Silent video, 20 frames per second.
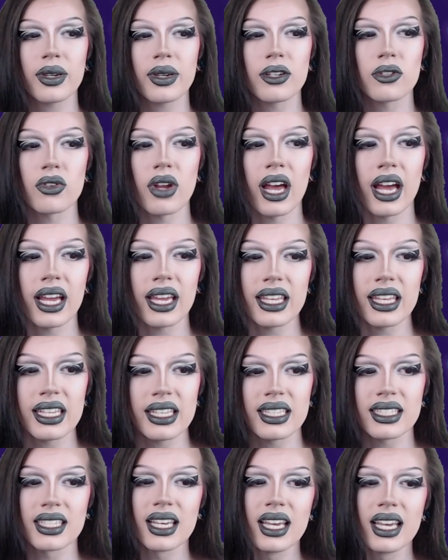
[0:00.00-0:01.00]
drag
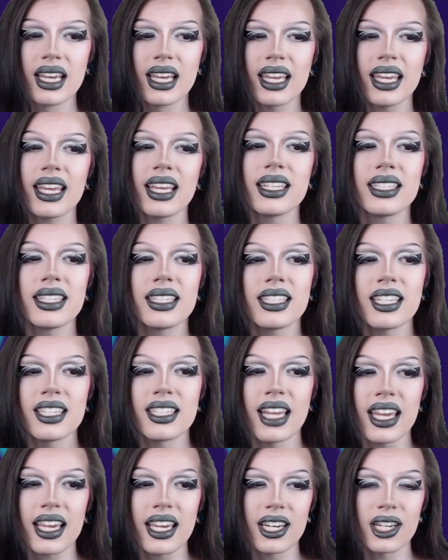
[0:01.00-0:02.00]
is easy to
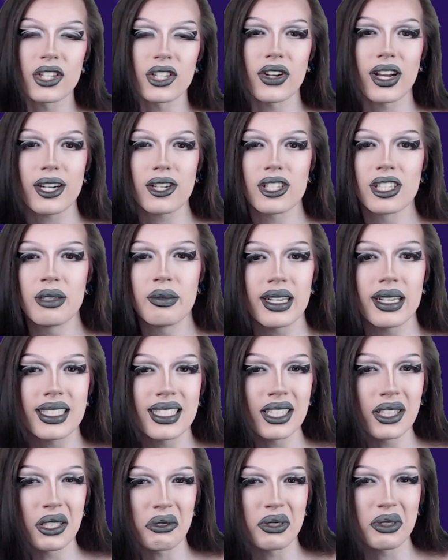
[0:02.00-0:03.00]
take in a direction that makes
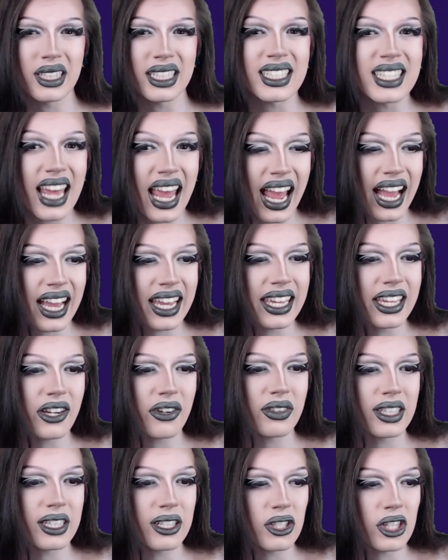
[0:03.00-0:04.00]
it look really tacky or
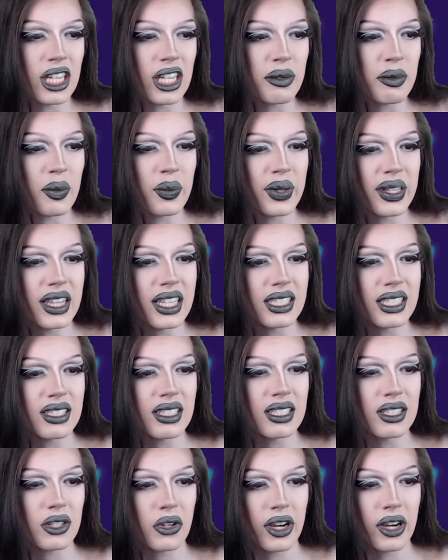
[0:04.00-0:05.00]
really cheap, but this
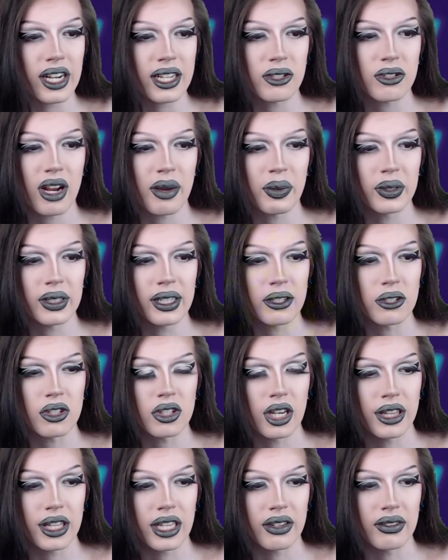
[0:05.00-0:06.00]
is a great extrapolation
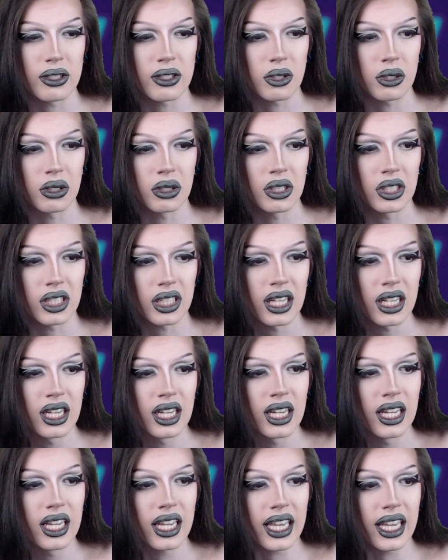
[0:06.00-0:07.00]
on the original look.
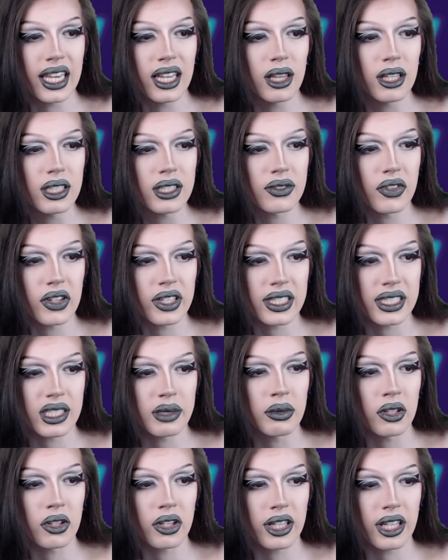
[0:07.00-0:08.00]
It looks very
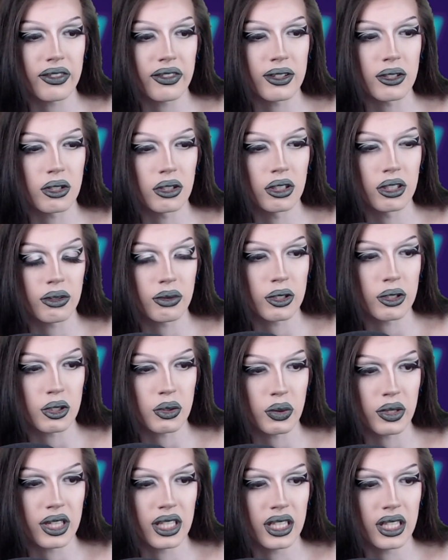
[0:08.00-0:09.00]
similar to the original look, which is
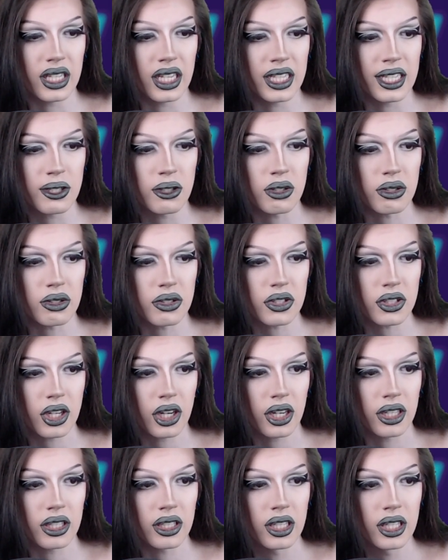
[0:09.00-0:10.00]
with the additional
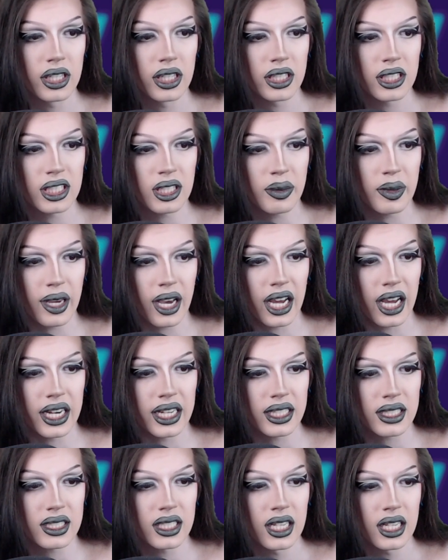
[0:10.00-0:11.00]
skirt, to be
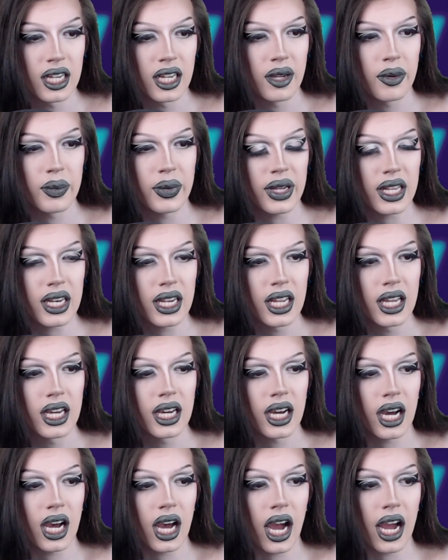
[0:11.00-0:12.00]
honest, but
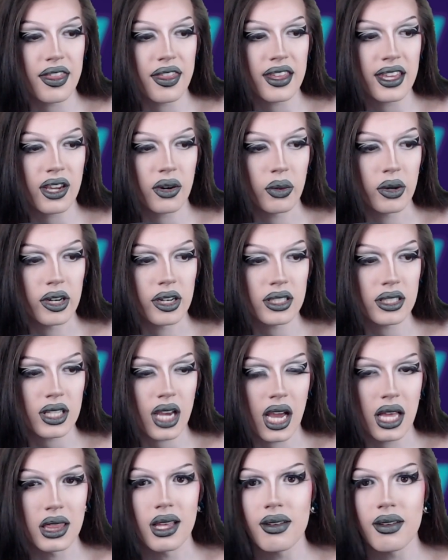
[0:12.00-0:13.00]
I think it works.
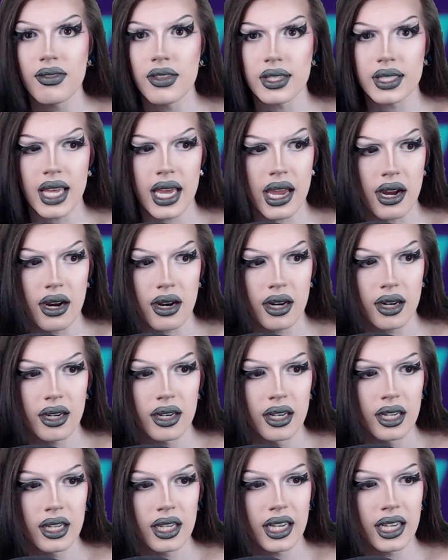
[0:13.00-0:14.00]
I love this hair
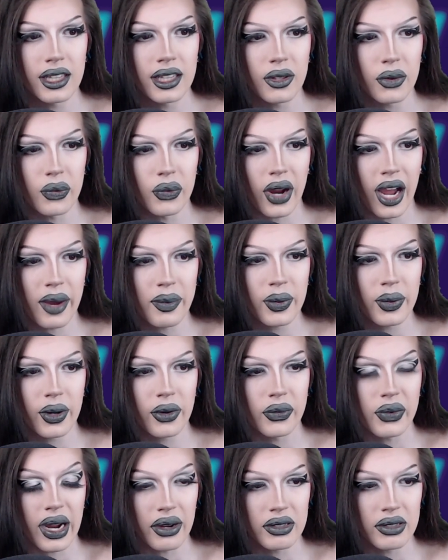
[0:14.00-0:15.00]
and the wrap
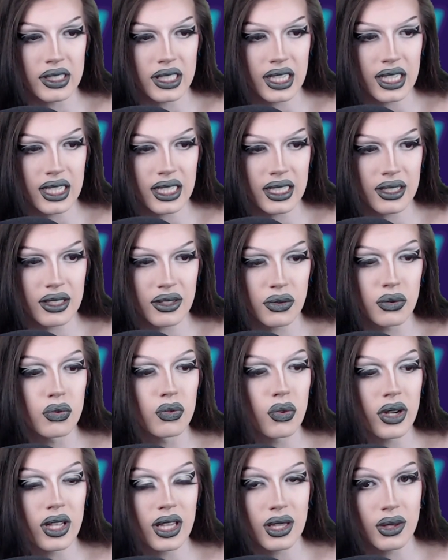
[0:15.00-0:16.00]
around it.
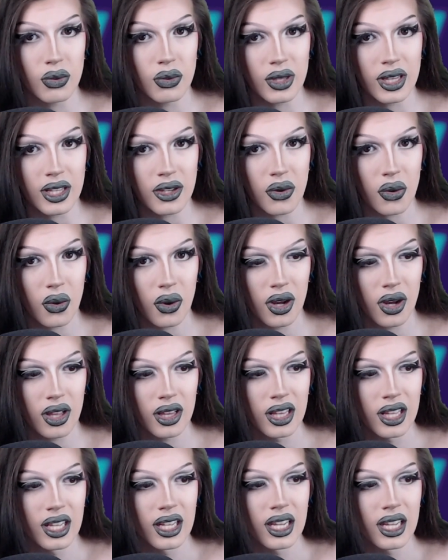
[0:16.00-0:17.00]
Really, really cool.
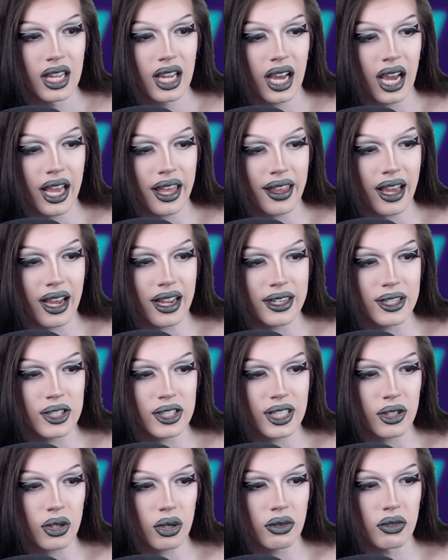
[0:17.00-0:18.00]
I just
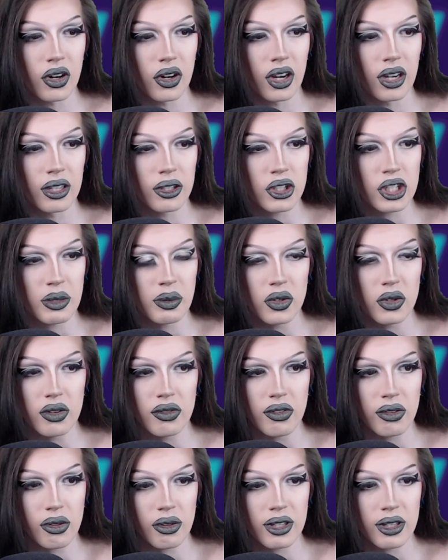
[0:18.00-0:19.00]
think overall she moved
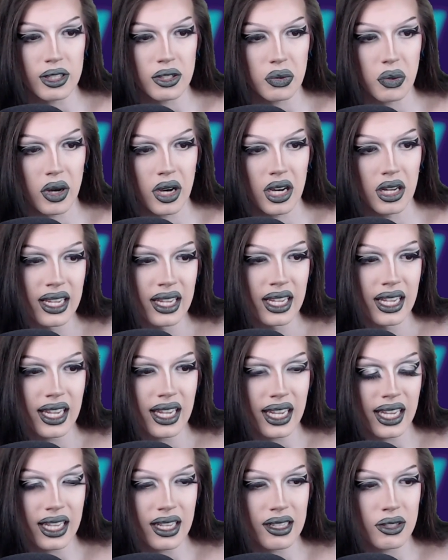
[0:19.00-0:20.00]
through this well.
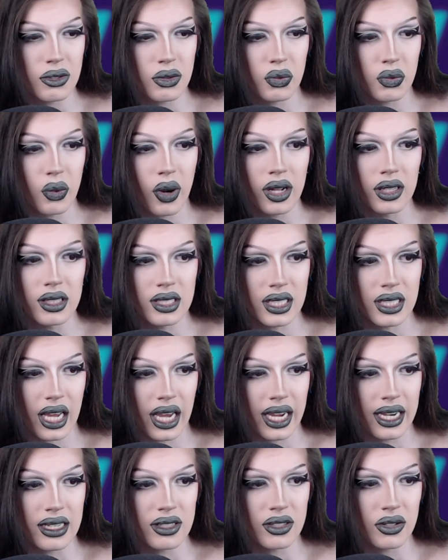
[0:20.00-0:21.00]
It's well
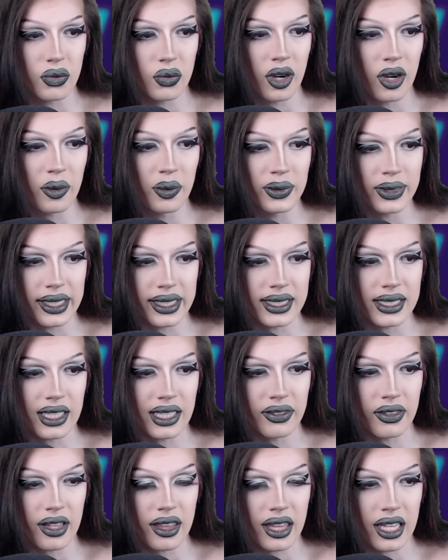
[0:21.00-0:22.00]
designed, well placed,
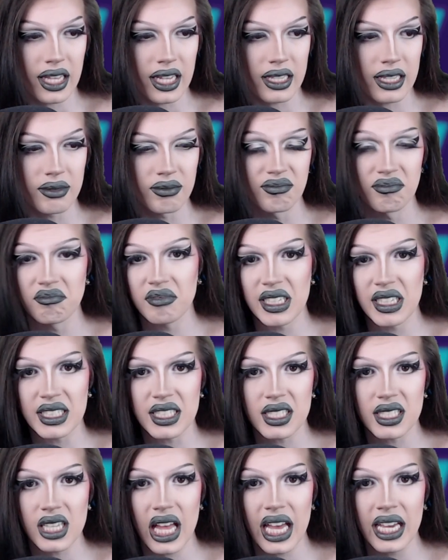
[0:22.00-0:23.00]
everything. It's a
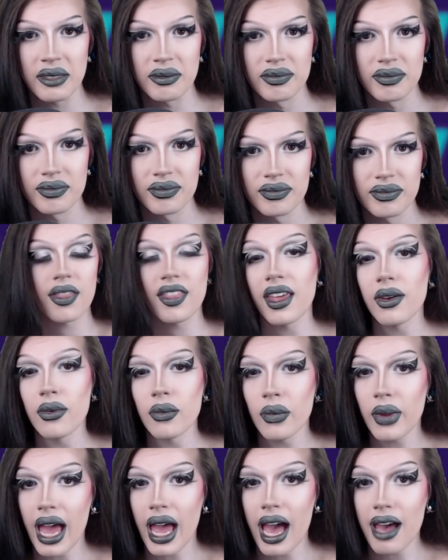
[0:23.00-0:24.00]
slide. Then
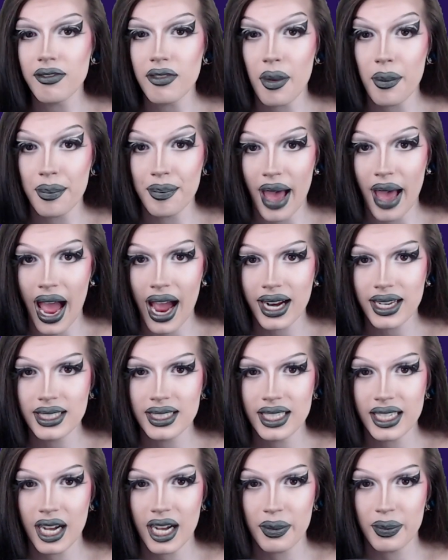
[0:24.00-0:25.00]
we have
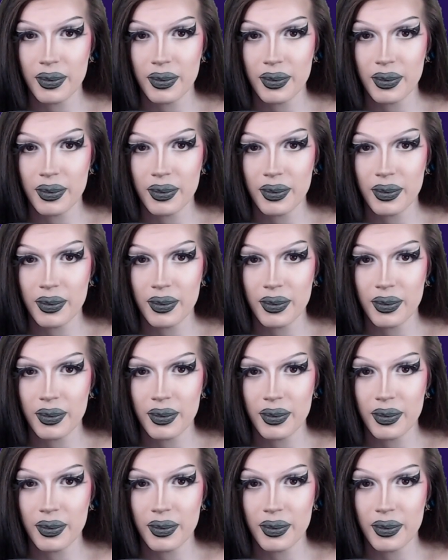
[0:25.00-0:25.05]
Maxi up